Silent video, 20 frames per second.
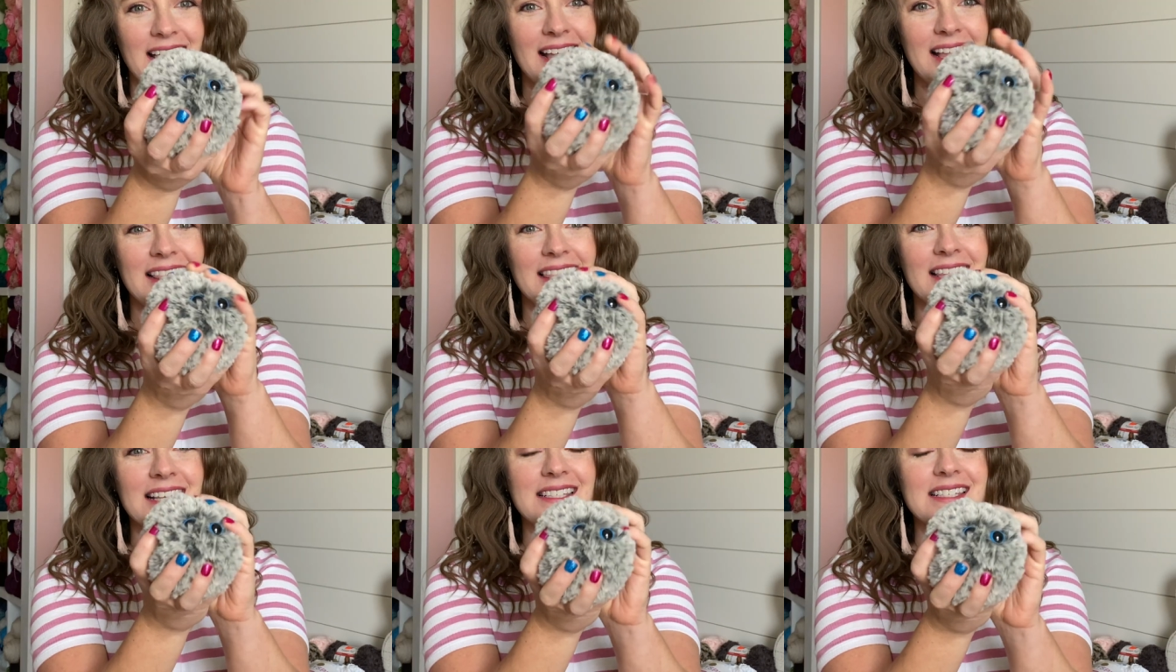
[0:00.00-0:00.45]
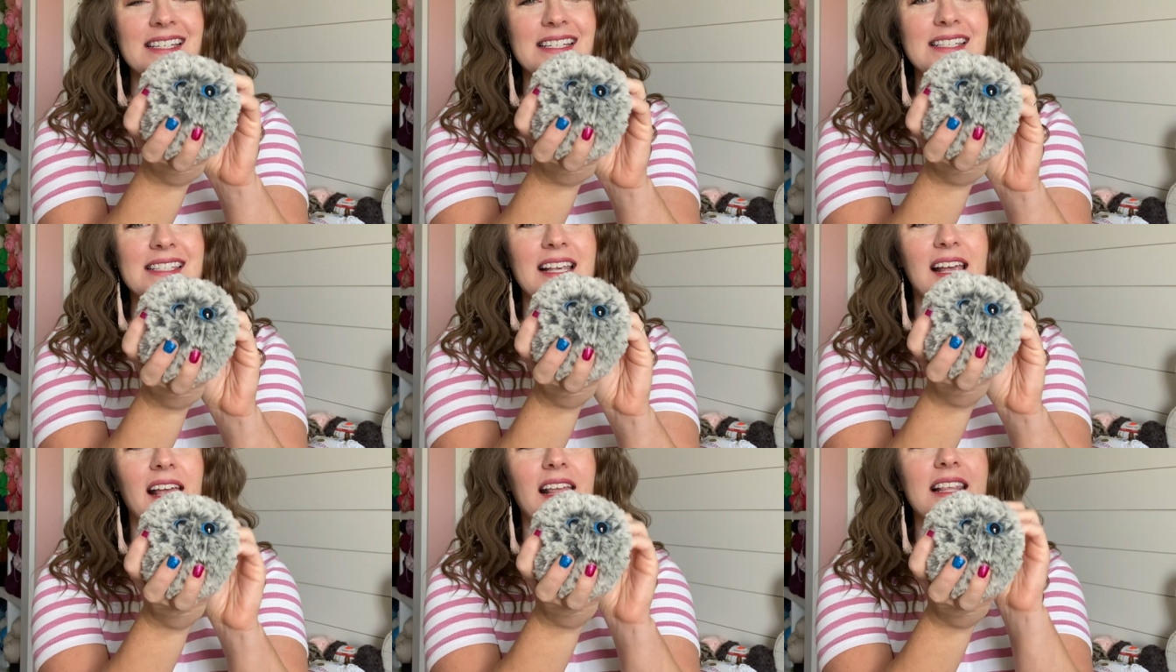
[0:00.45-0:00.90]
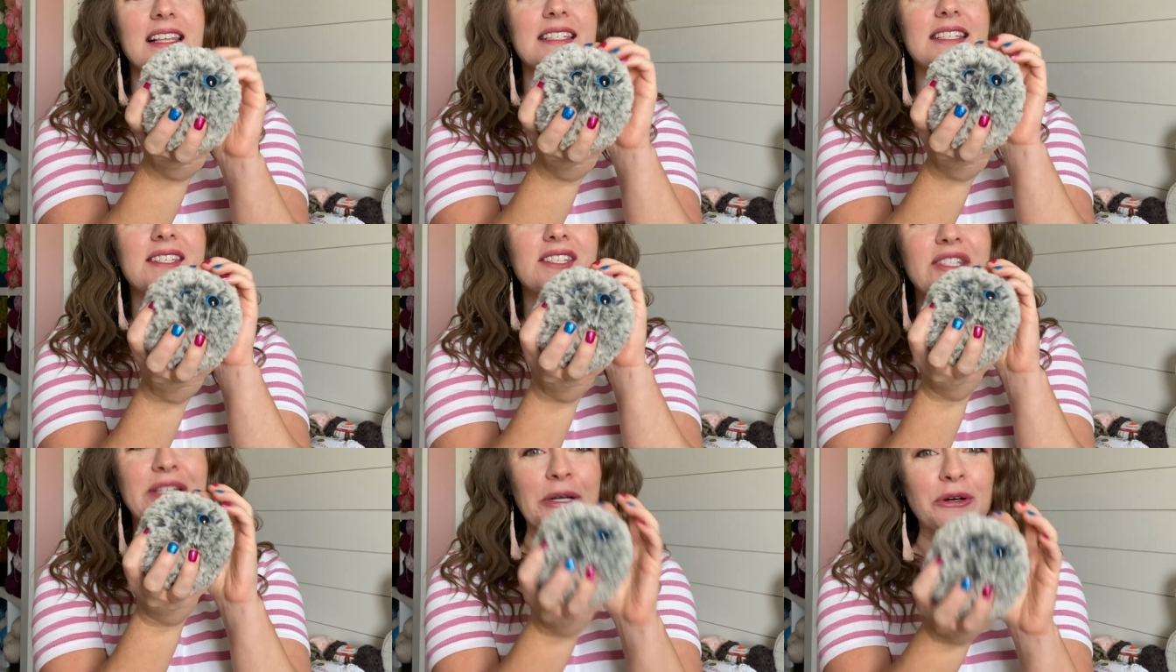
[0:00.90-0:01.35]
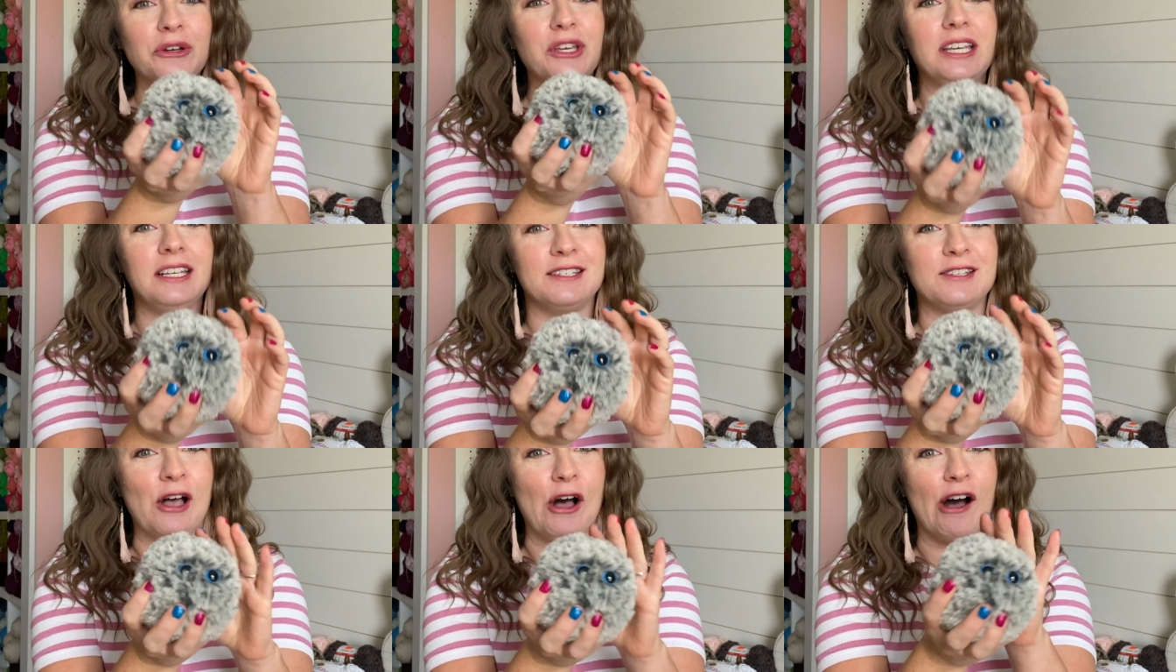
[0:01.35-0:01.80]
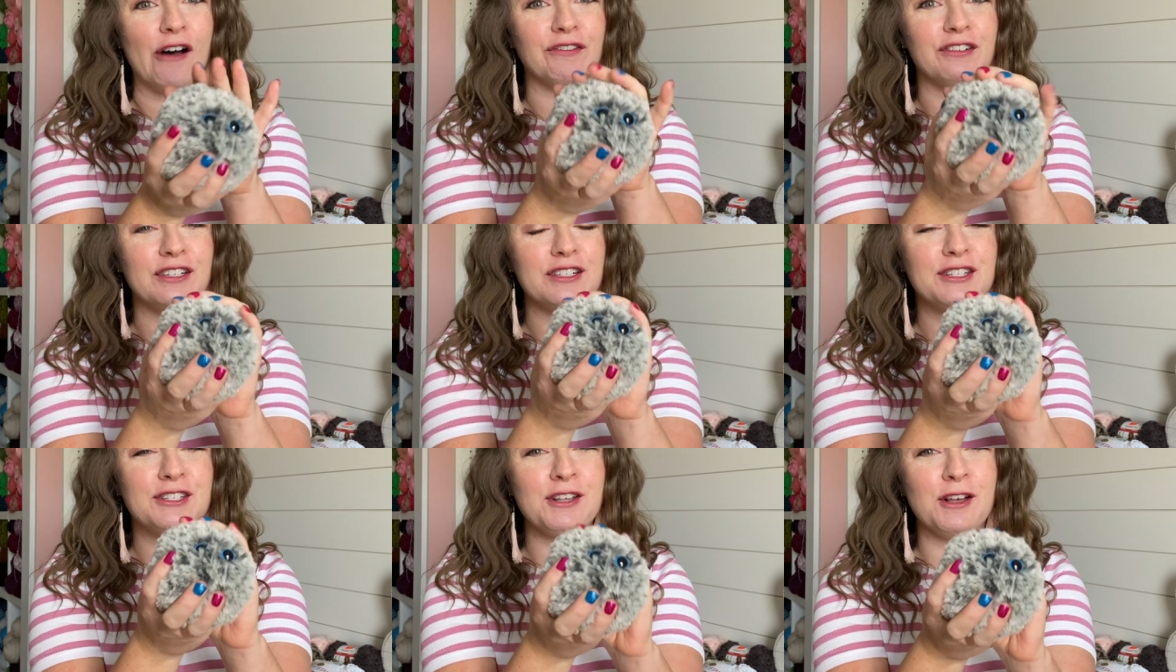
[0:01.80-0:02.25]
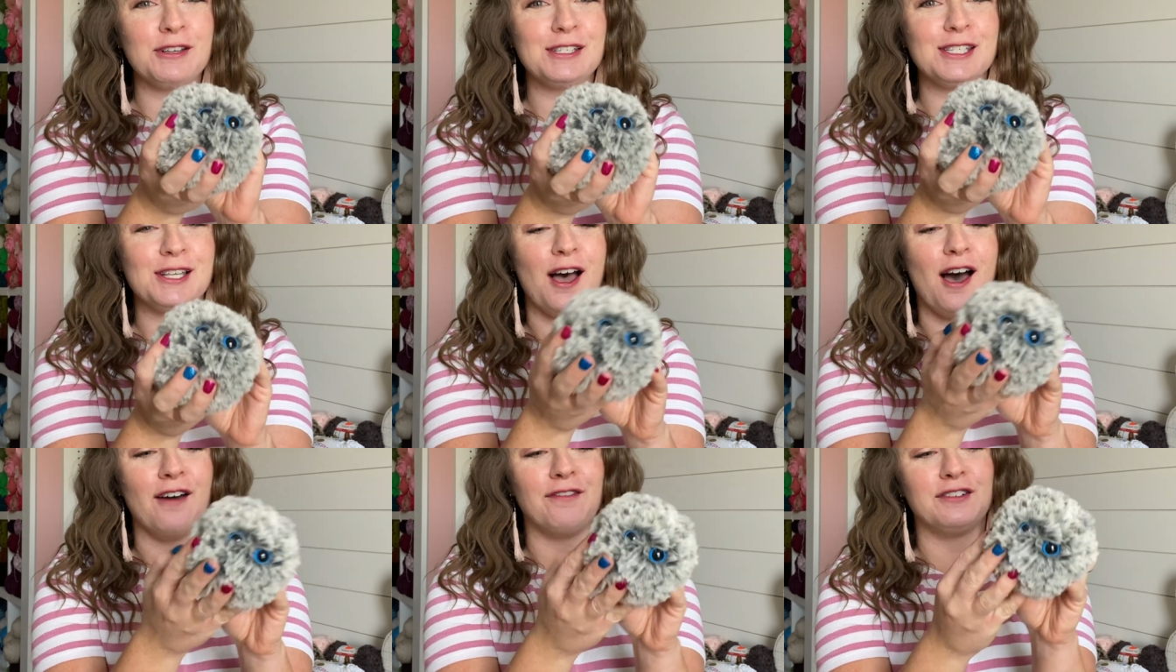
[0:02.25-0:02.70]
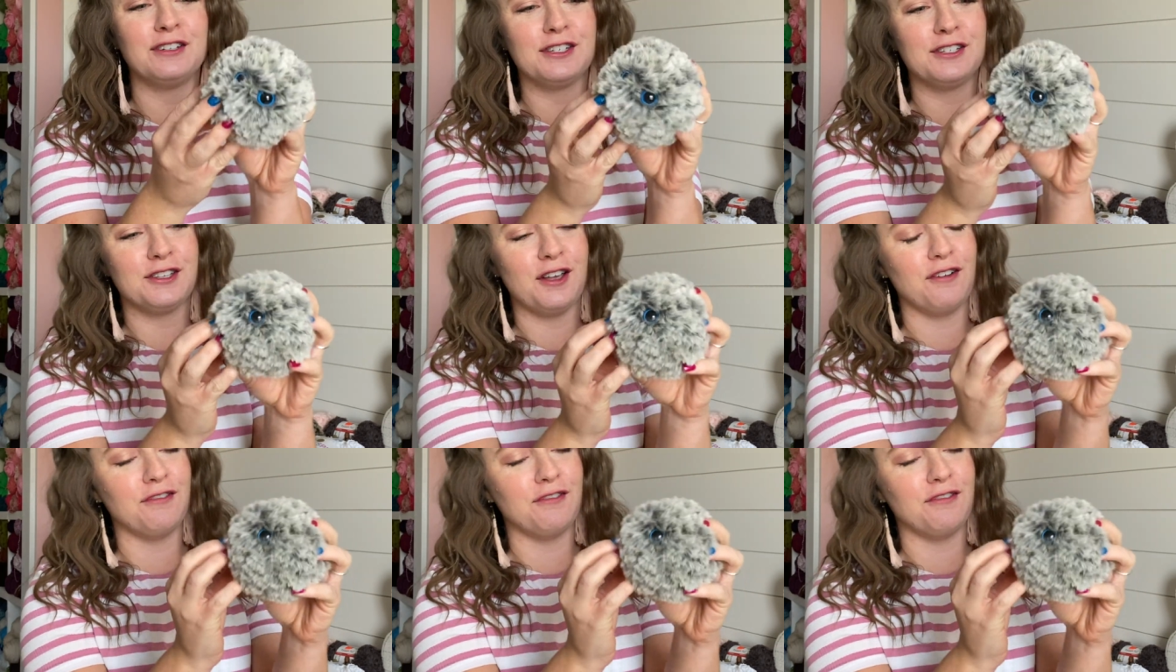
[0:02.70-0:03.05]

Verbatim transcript: This is silky soft, so soft, so